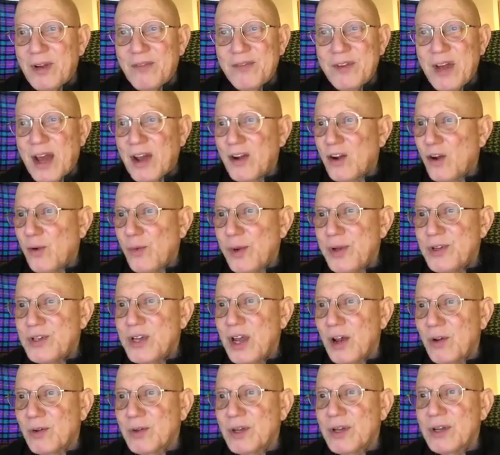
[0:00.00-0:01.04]
have not always
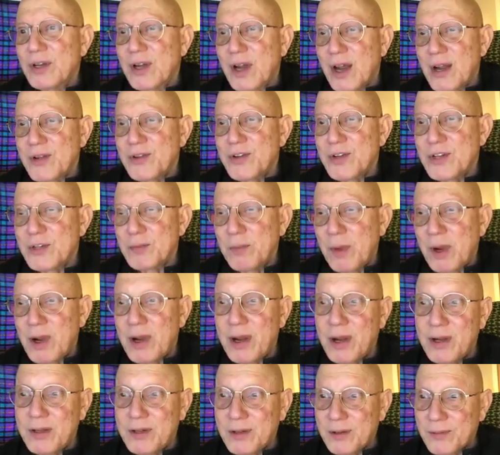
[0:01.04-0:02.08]
held in conscious
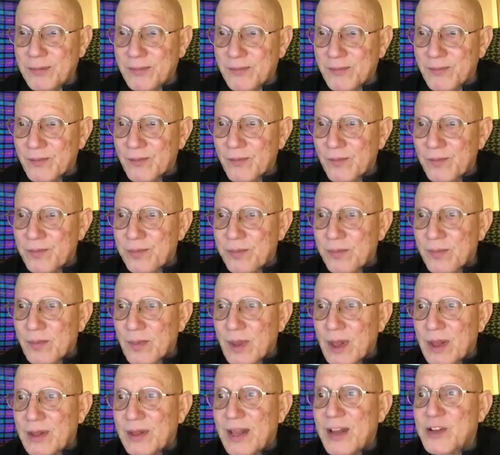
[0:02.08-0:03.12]
mind.
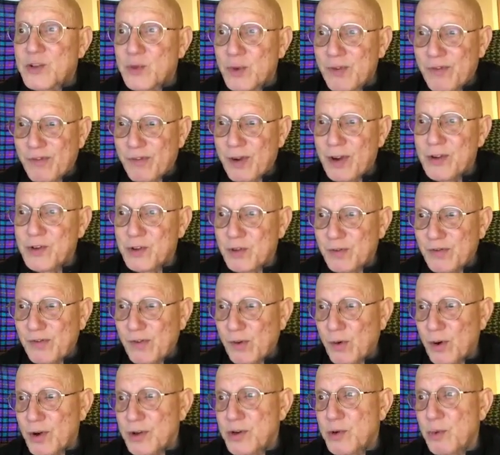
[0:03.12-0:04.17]
That's what friends are
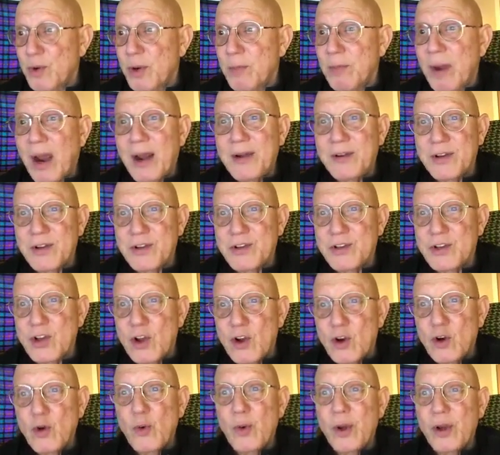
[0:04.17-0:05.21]
for, to remind us
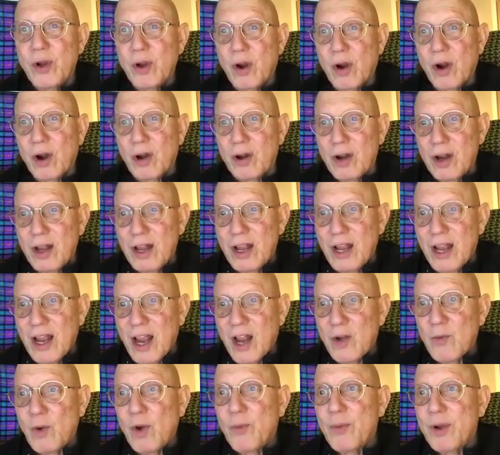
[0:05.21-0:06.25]
who we are
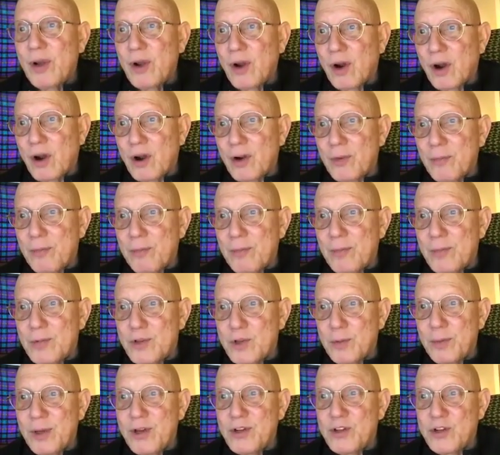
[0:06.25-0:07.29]
and what we are
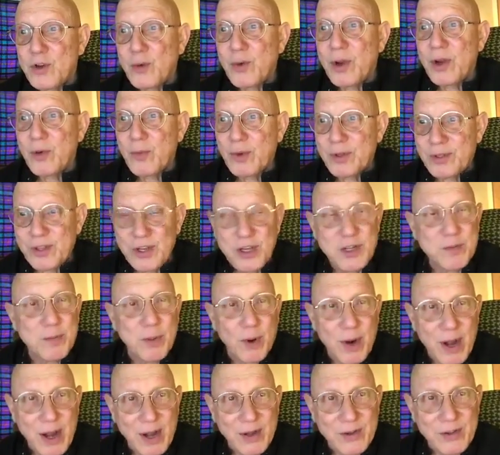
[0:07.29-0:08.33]
to be doing with these
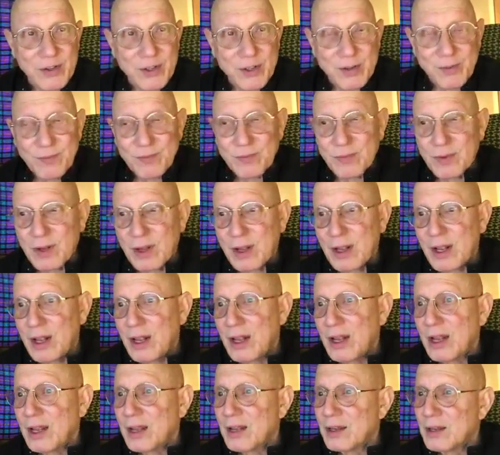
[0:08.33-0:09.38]
brains.
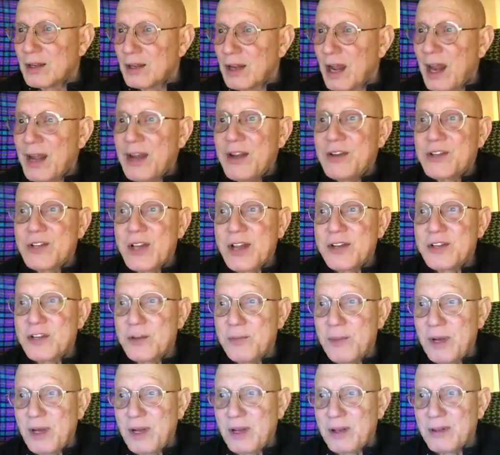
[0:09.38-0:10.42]
And he said
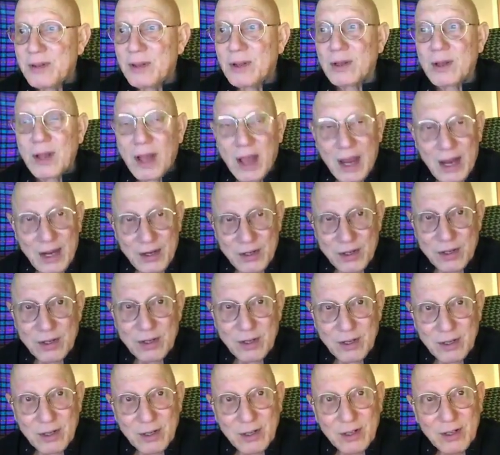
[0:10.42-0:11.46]
to me, the light
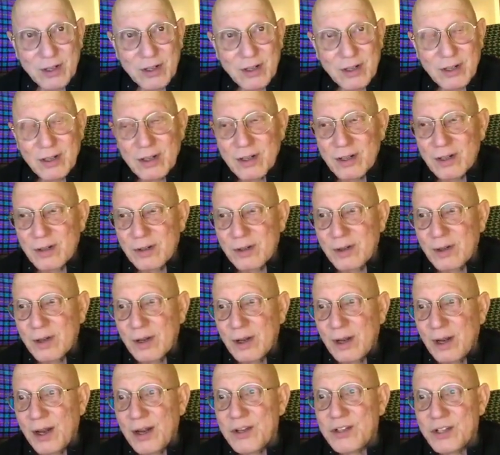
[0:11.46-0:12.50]

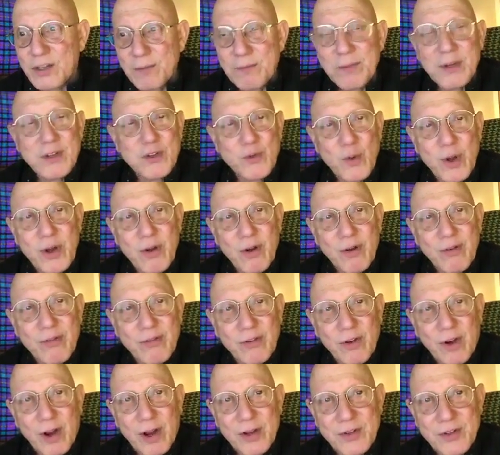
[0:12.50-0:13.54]
is in between our
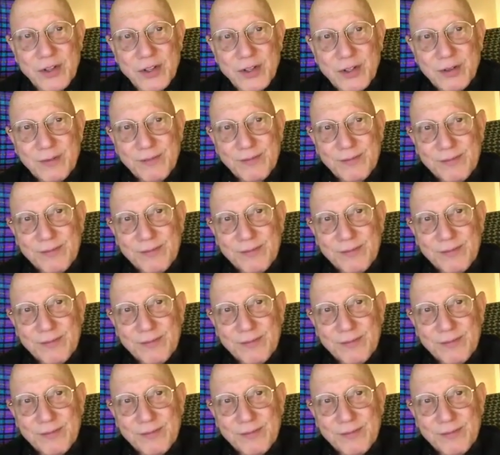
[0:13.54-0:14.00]
thoughts.